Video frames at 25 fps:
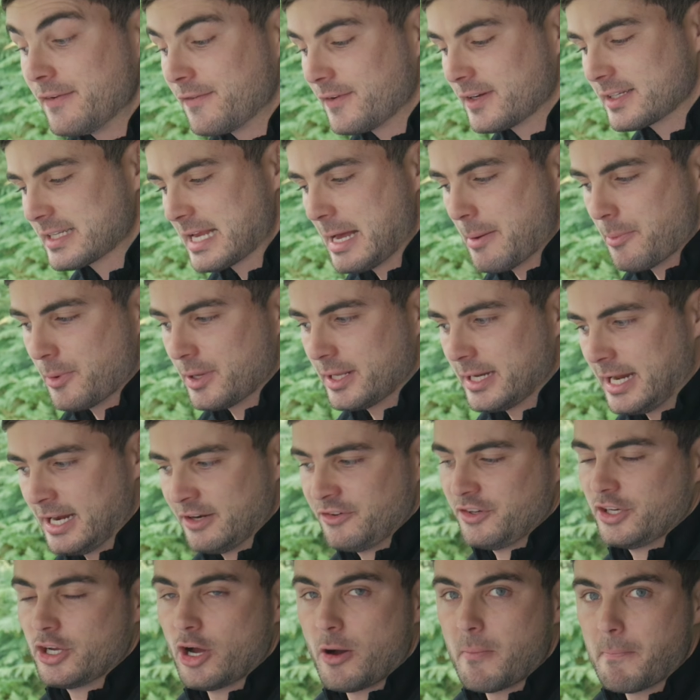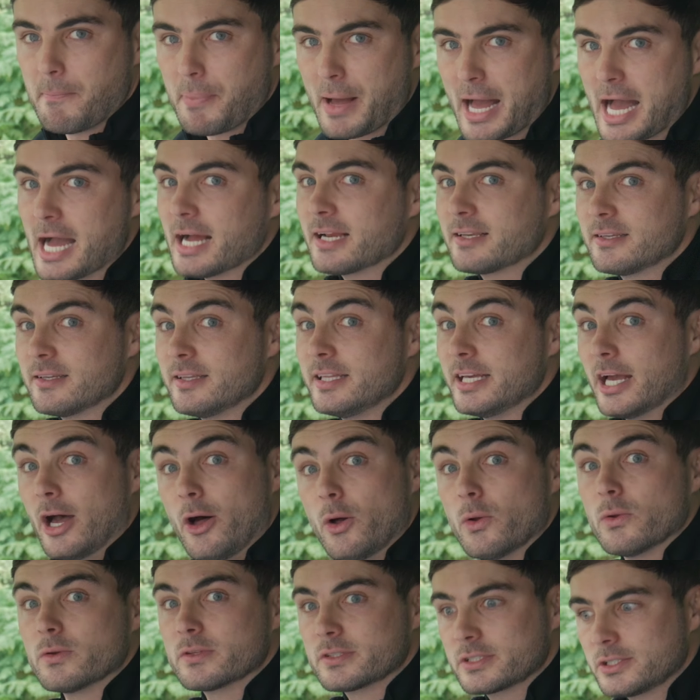for example, and actually gone back to the
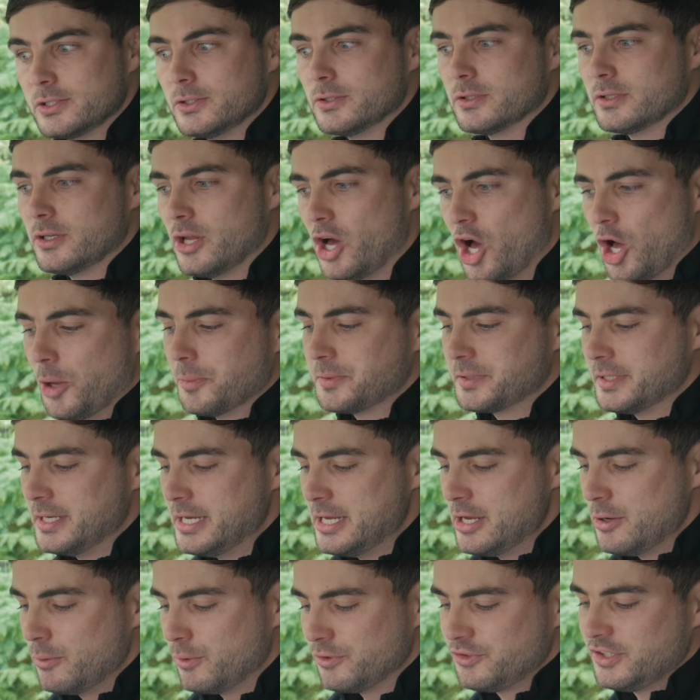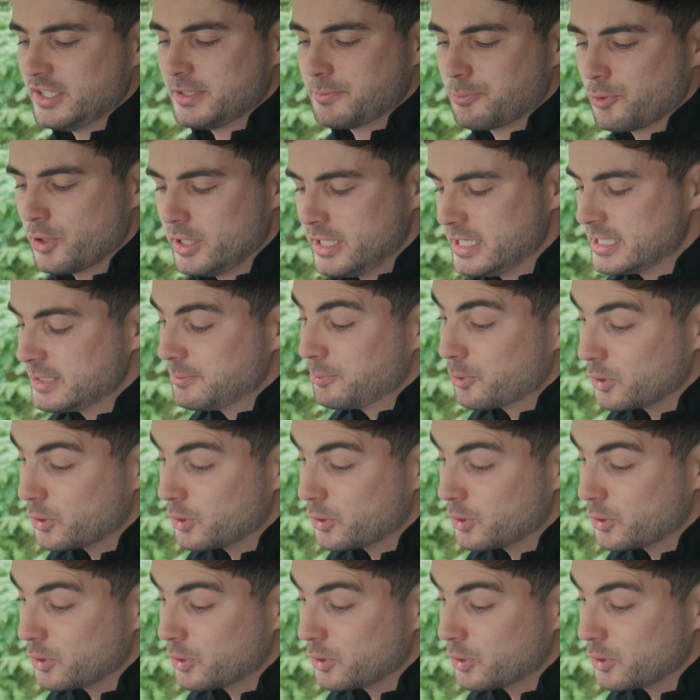old school knobs, which is brilliant.